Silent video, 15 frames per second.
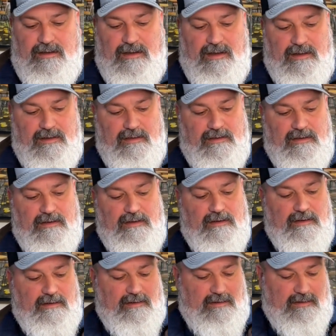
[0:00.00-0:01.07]
anything
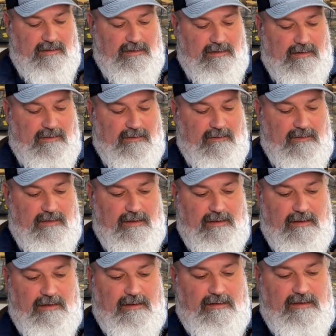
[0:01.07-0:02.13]

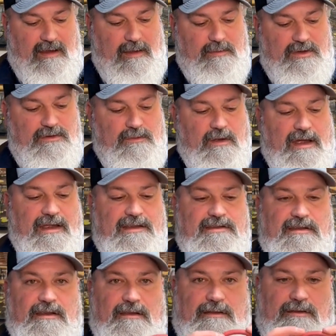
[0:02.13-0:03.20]
damage-wise
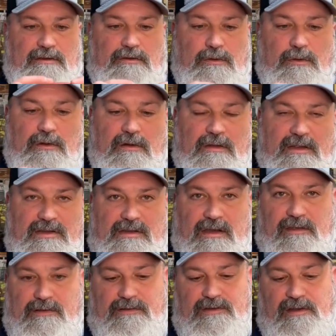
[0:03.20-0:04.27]
in this cord, let's say
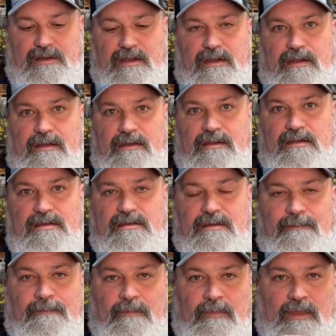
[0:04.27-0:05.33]
there's a nick in this,
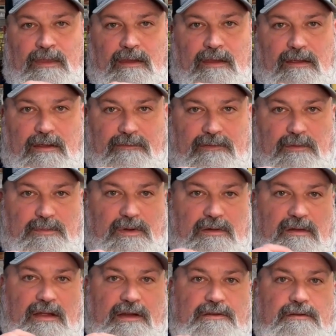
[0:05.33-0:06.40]
if you put
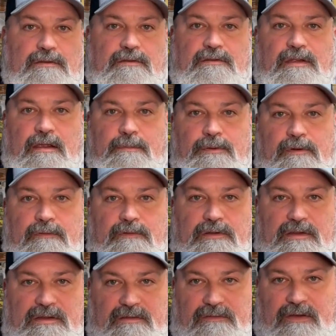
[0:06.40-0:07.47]
electrical tape over
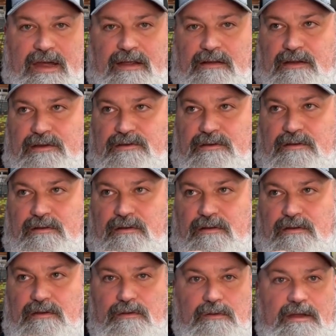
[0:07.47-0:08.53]
it, it's a violation.
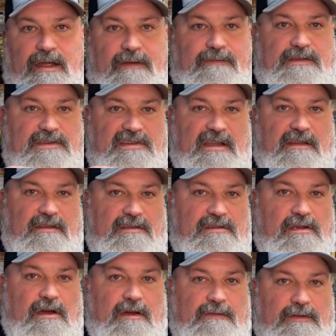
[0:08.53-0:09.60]
You would have to send this
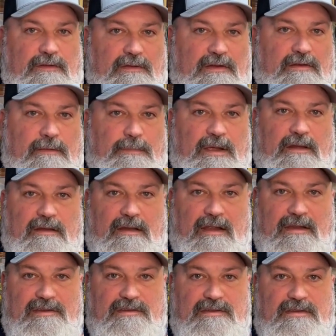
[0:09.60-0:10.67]
off to an independent
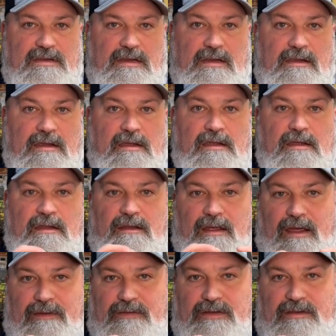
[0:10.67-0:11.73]
agency to
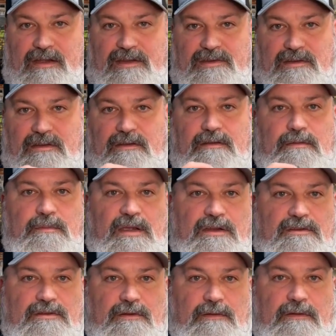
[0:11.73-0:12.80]
have it tested to make
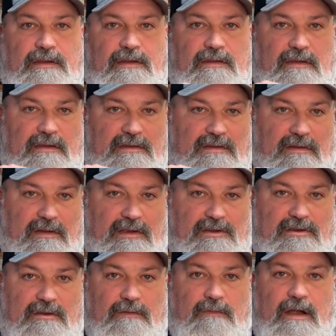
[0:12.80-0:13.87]
sure that the
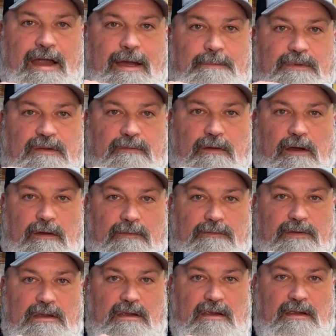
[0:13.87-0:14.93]
insulation wraps of
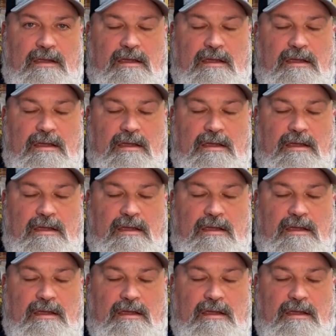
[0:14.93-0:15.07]
the